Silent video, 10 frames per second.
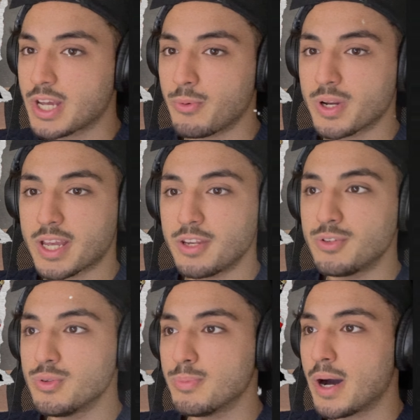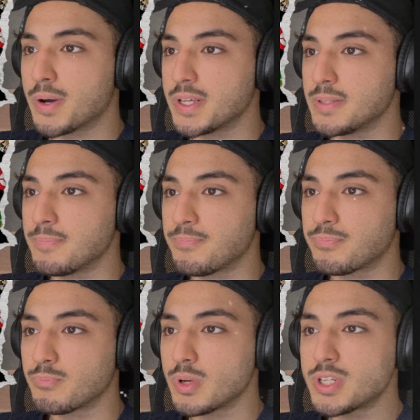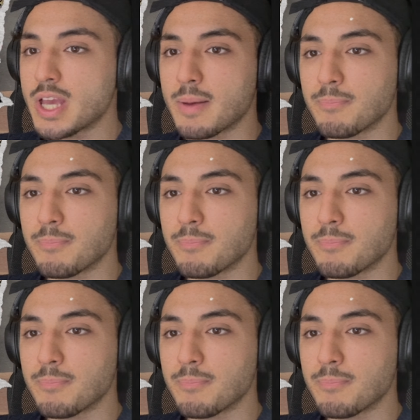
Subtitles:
can you do about it? But yeah,